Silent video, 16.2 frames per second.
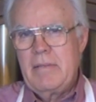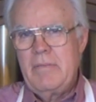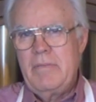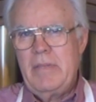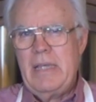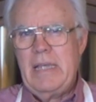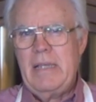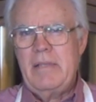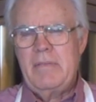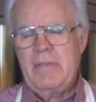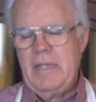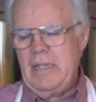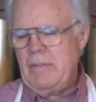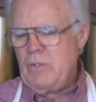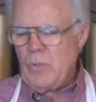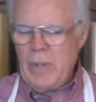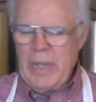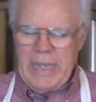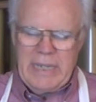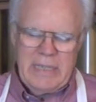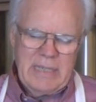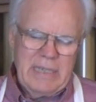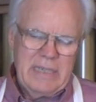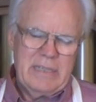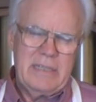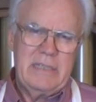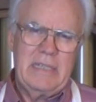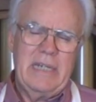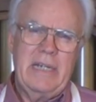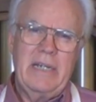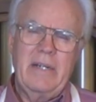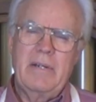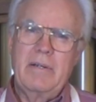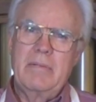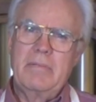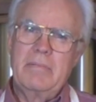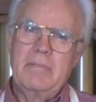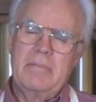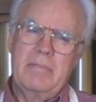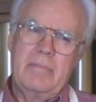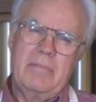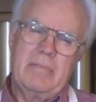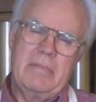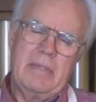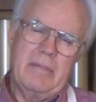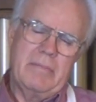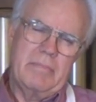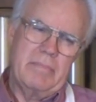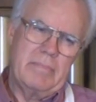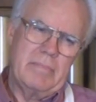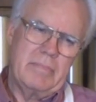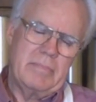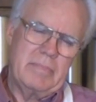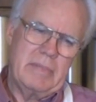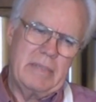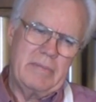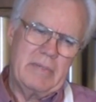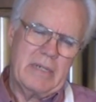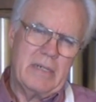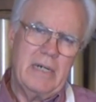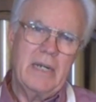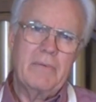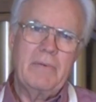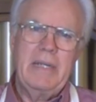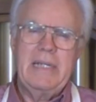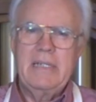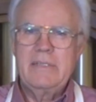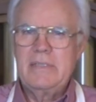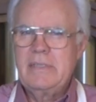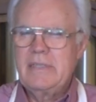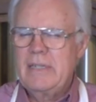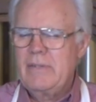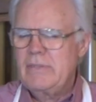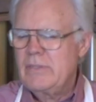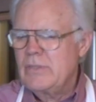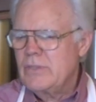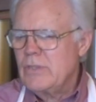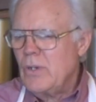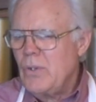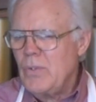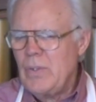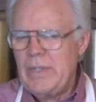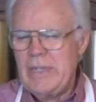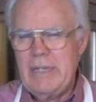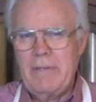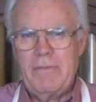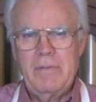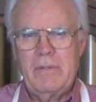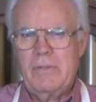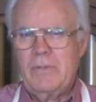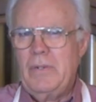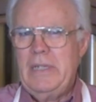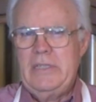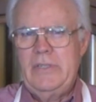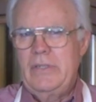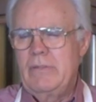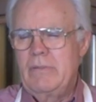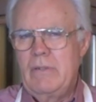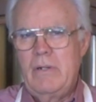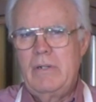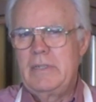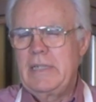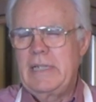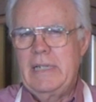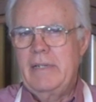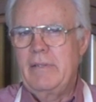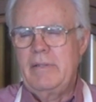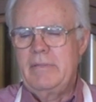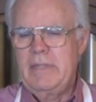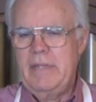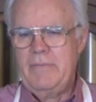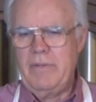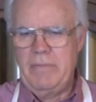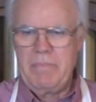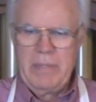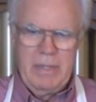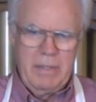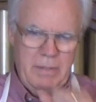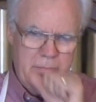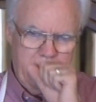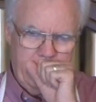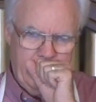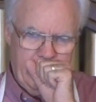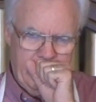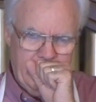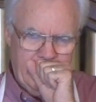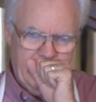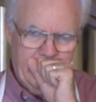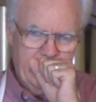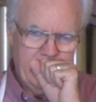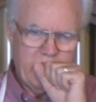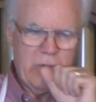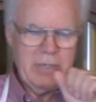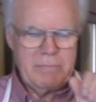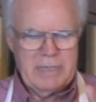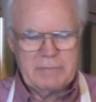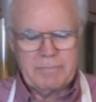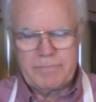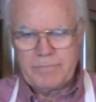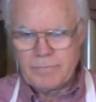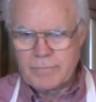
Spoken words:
the grain isn't there, the coloring isn't there. It's a totally different creature, altogether different. Pardon me.